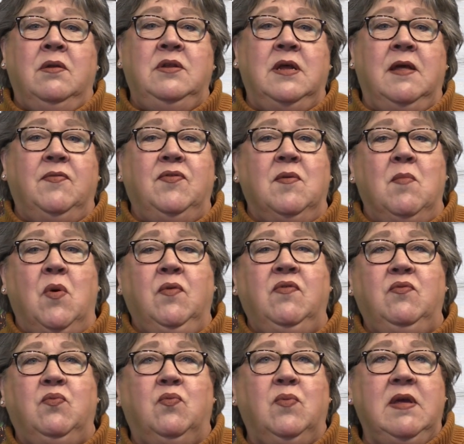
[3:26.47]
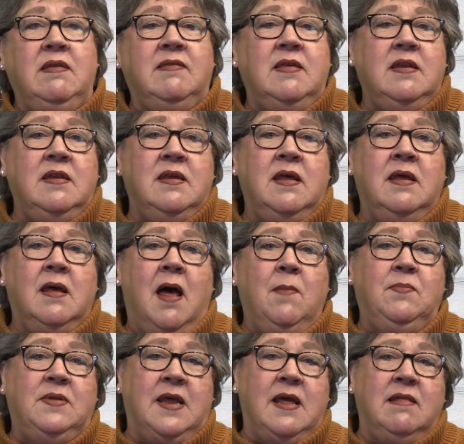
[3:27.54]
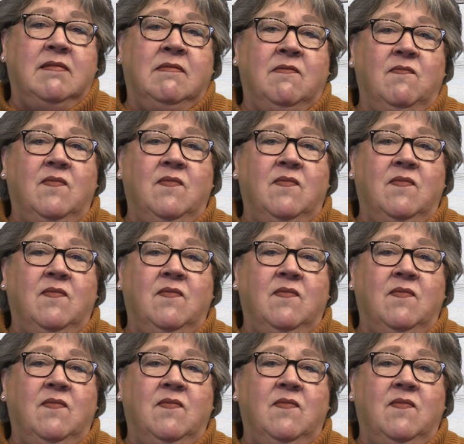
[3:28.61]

To get the most recent updates,